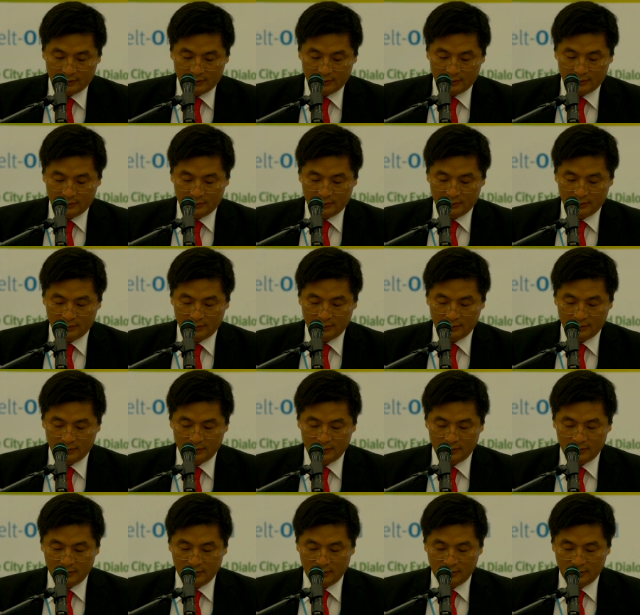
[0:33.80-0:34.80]

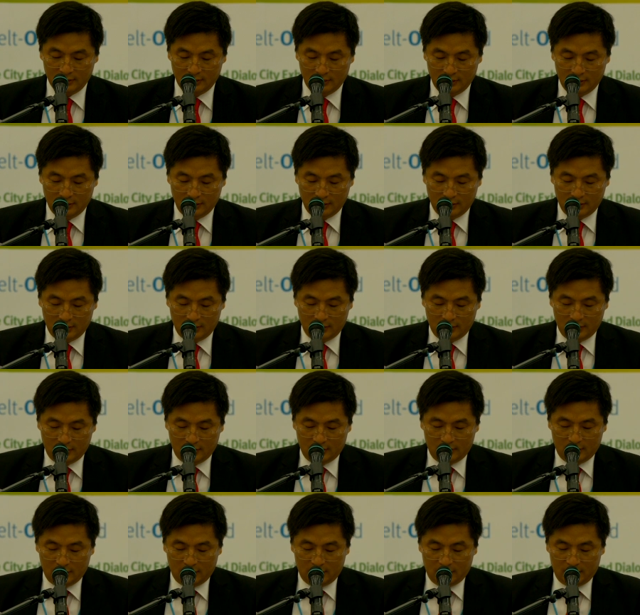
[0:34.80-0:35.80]

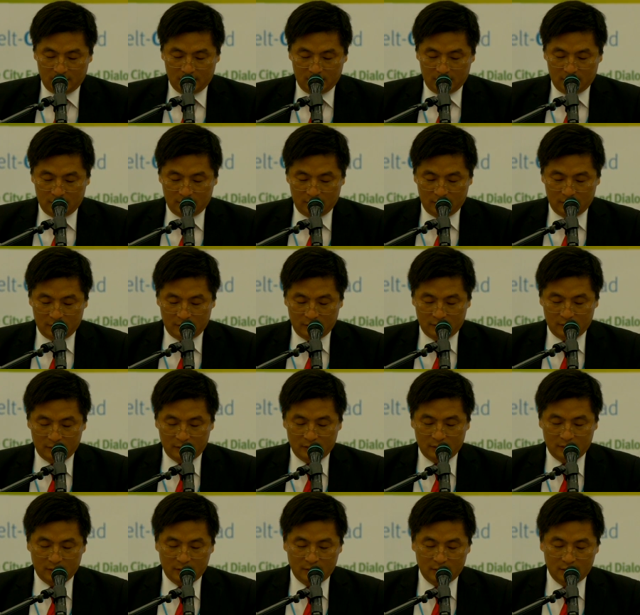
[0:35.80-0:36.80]

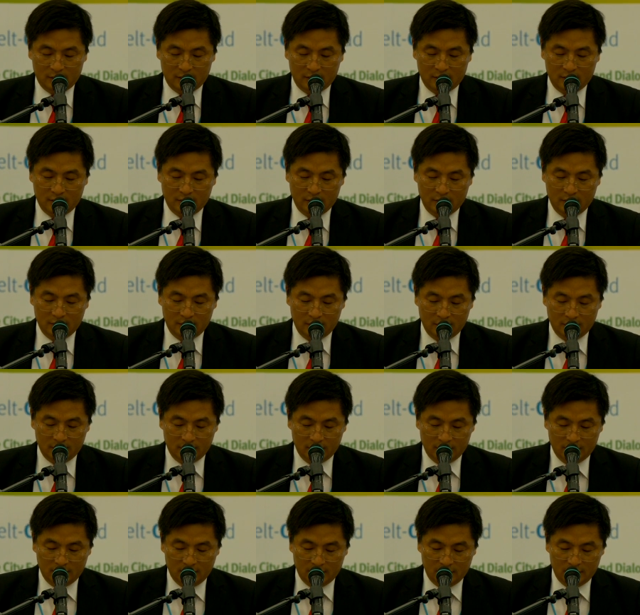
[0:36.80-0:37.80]

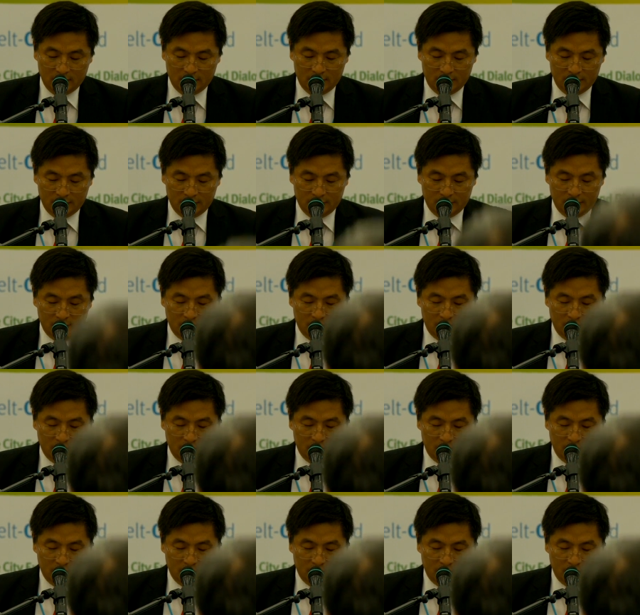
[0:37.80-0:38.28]
Nobody speaks.